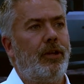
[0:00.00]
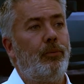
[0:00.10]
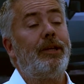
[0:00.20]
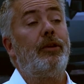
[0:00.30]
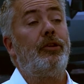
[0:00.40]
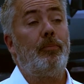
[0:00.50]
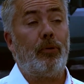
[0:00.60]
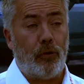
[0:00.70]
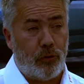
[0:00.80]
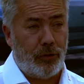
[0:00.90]
that we can
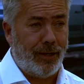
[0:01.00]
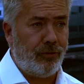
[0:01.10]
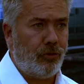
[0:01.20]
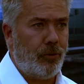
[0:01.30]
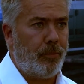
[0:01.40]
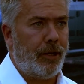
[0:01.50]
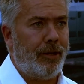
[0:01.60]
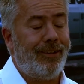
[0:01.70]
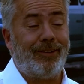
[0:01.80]
deploy into the mine,